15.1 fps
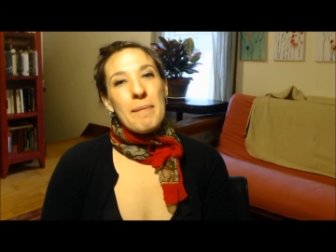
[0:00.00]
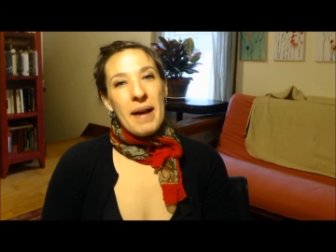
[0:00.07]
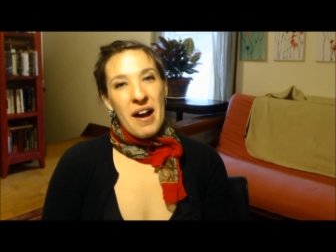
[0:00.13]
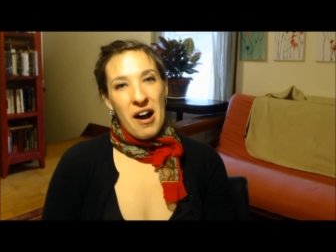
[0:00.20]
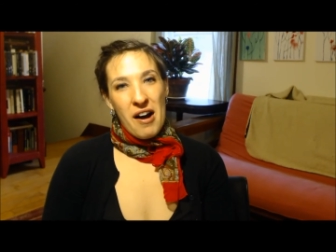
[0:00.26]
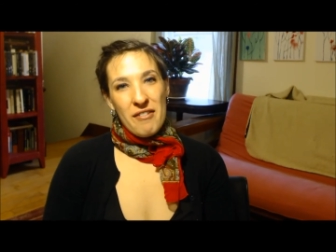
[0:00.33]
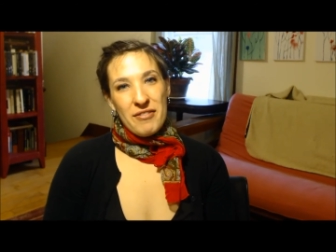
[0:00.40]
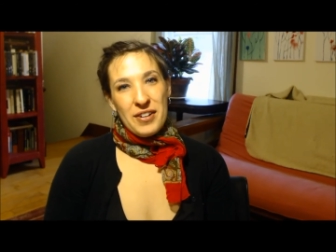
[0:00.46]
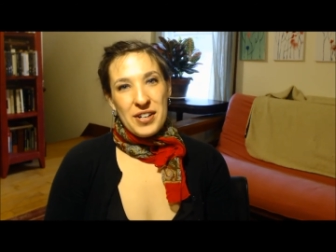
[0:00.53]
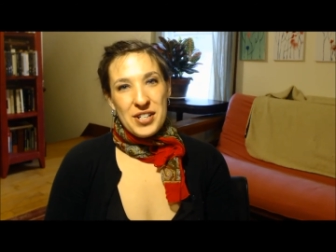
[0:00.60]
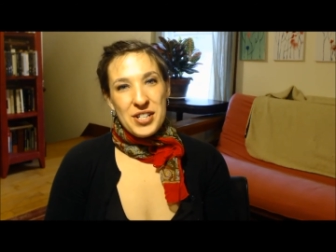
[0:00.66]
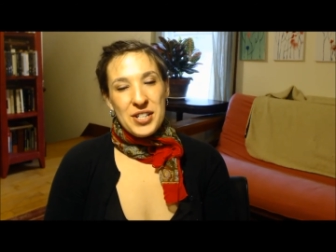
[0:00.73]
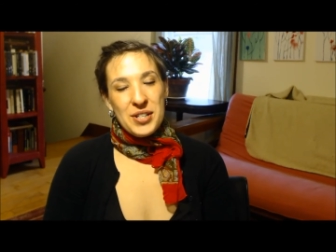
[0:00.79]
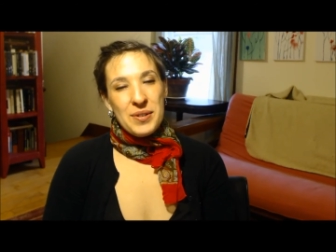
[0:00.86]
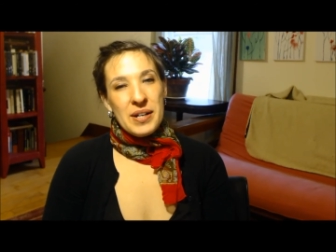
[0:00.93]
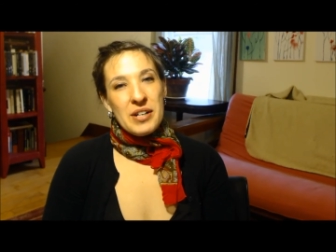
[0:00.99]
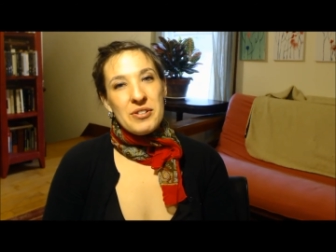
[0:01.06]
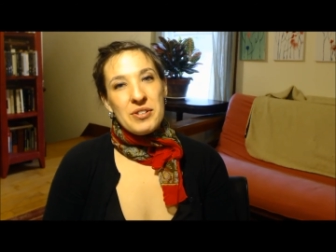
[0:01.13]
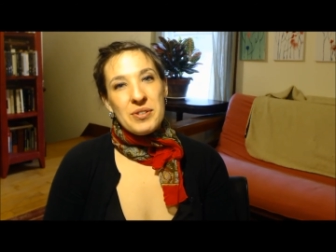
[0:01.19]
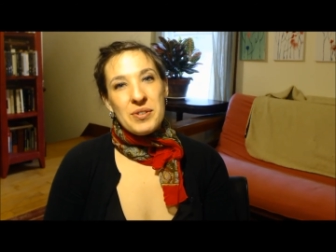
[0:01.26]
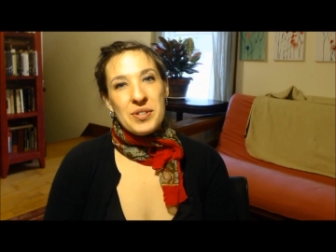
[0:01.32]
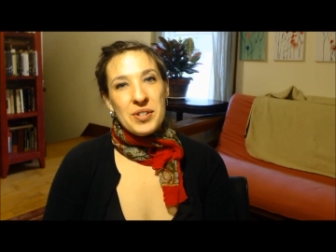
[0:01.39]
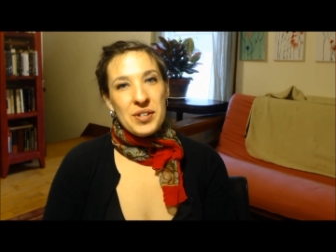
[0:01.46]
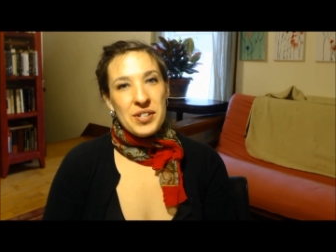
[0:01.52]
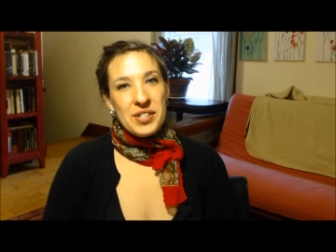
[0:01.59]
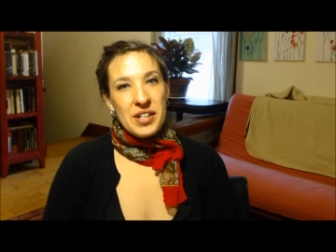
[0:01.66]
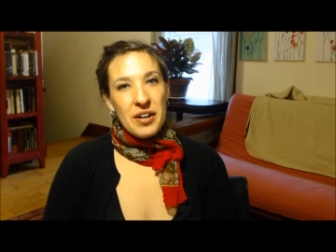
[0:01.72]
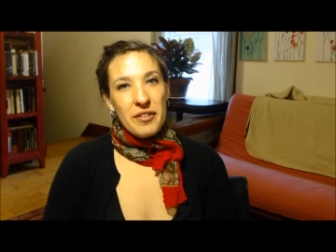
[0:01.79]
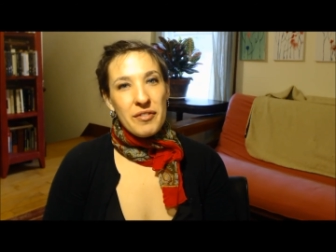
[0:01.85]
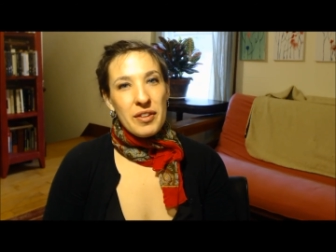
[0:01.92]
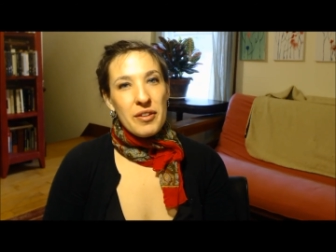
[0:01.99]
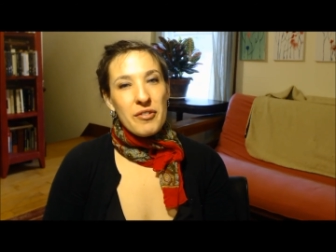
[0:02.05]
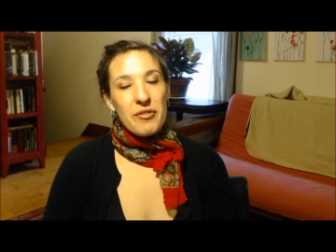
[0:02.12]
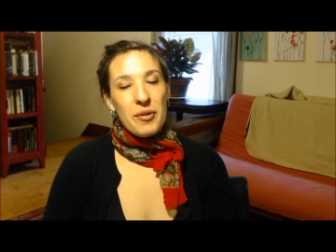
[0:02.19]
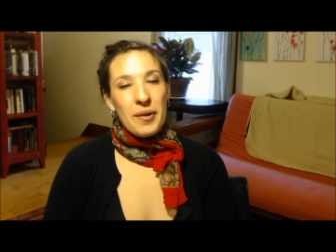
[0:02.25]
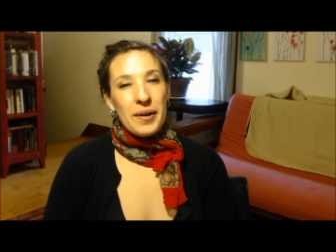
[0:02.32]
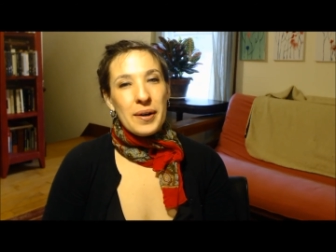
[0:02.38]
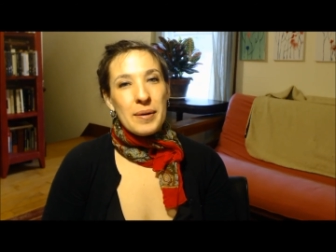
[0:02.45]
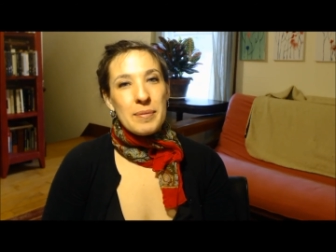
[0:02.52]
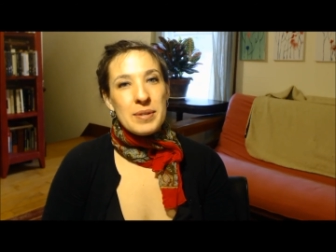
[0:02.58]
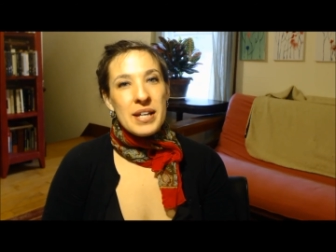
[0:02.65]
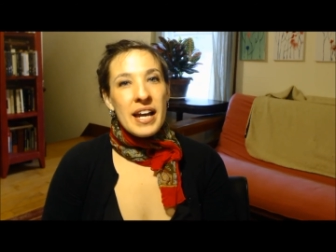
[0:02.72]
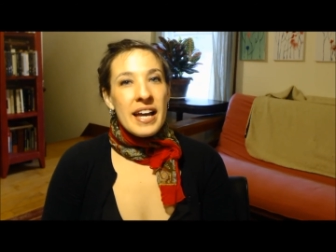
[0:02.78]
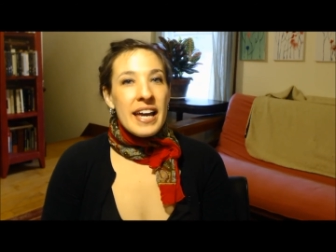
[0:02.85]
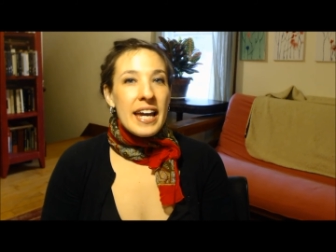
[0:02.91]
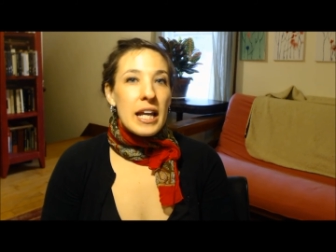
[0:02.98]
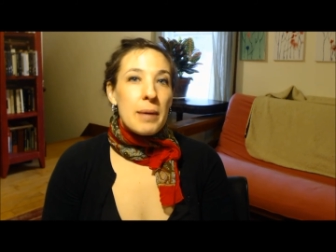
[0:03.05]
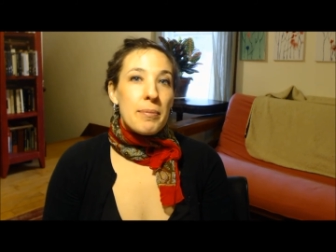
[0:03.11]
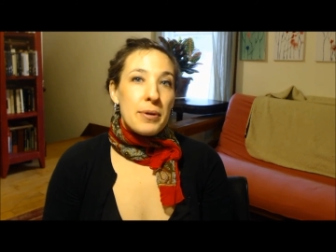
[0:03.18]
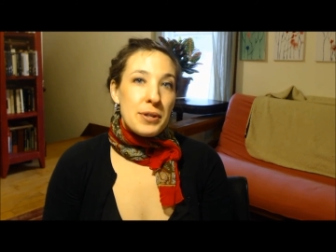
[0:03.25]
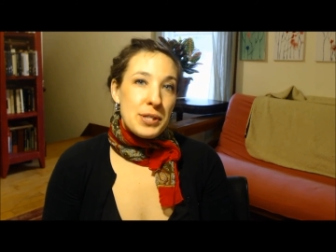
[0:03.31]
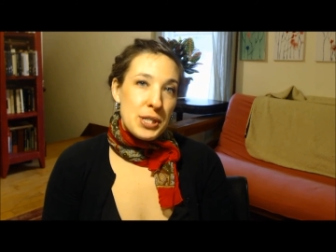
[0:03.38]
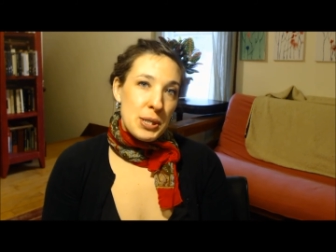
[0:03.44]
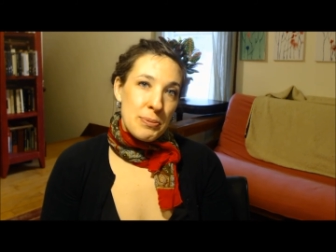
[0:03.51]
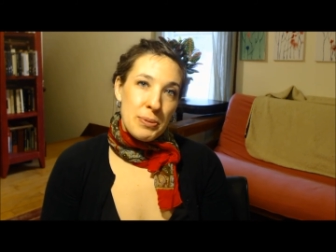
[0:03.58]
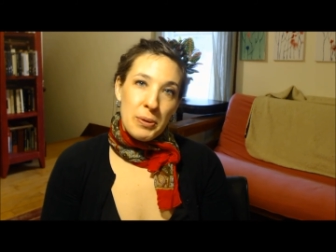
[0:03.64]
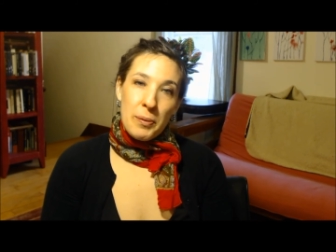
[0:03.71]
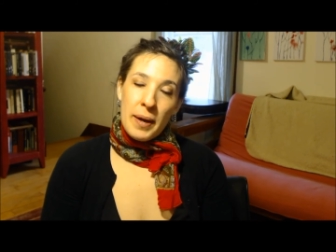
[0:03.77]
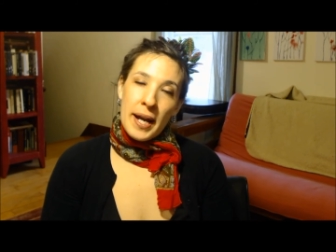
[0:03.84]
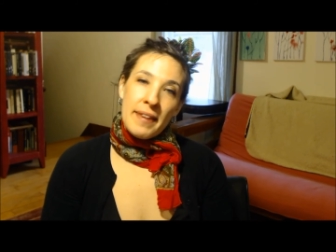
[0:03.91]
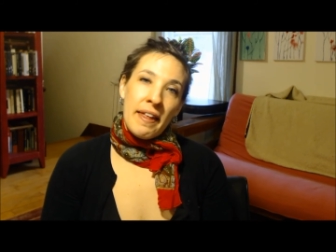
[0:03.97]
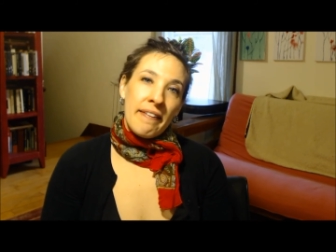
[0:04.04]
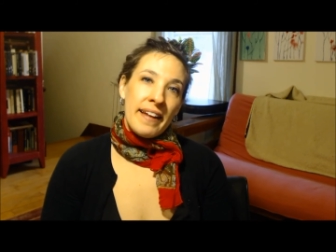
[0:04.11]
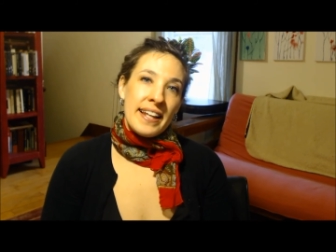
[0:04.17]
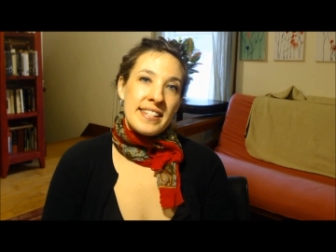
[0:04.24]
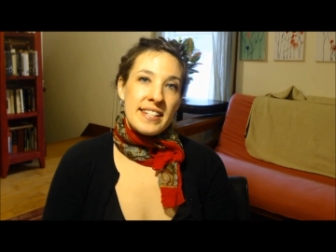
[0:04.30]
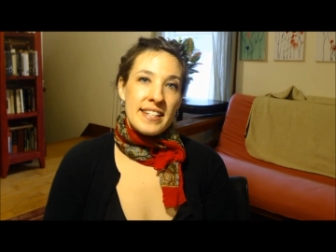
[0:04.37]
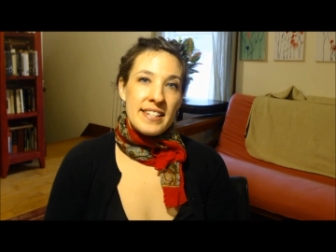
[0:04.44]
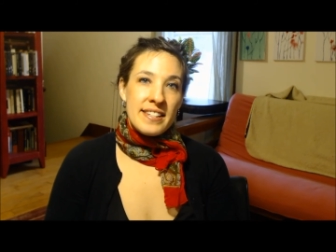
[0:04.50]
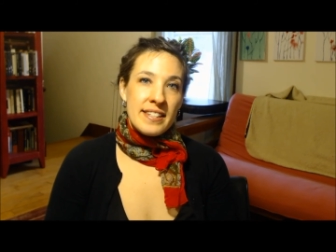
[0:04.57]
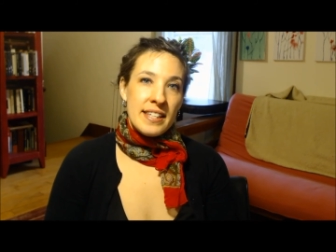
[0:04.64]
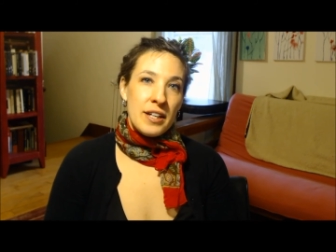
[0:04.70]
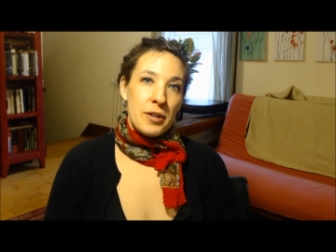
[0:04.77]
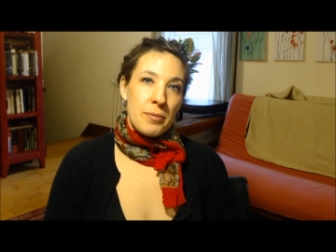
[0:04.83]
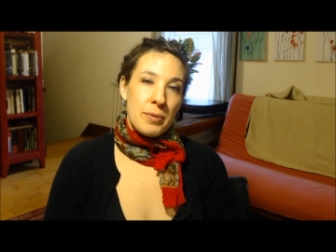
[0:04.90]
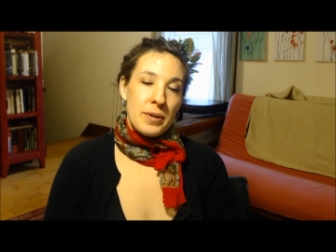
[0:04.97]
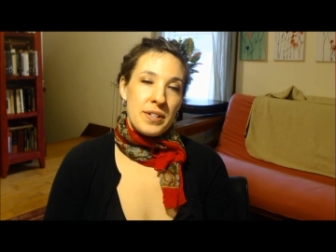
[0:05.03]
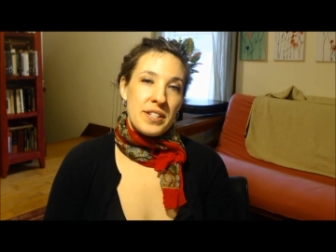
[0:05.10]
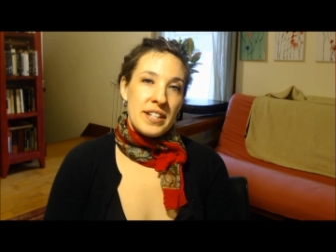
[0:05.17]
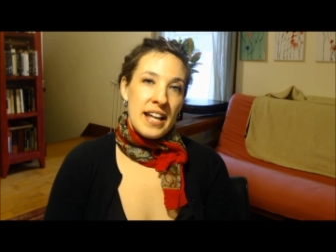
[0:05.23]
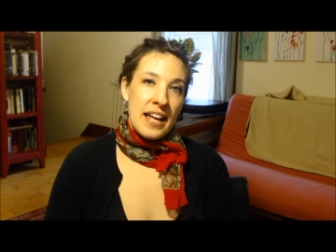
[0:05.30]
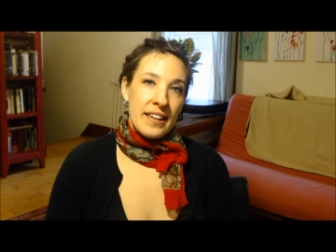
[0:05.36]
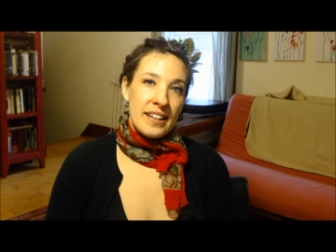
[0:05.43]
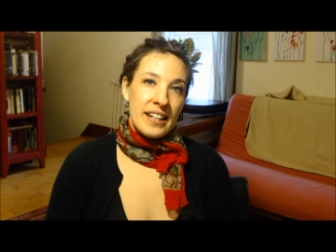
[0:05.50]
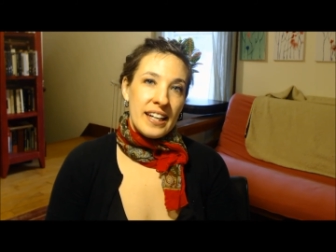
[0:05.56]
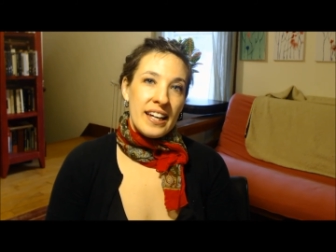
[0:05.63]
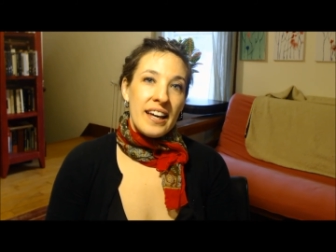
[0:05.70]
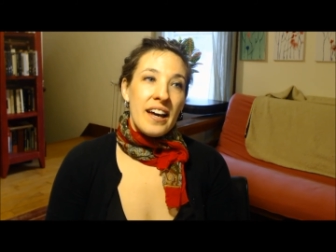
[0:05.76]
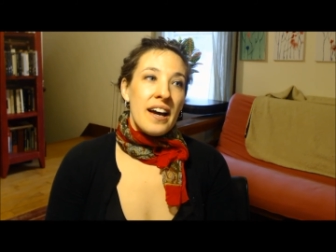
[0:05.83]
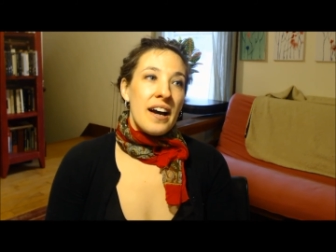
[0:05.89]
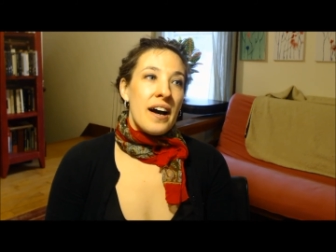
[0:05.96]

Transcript: my offer to introduce yourself in the forums in a personable way that lets us see your personality.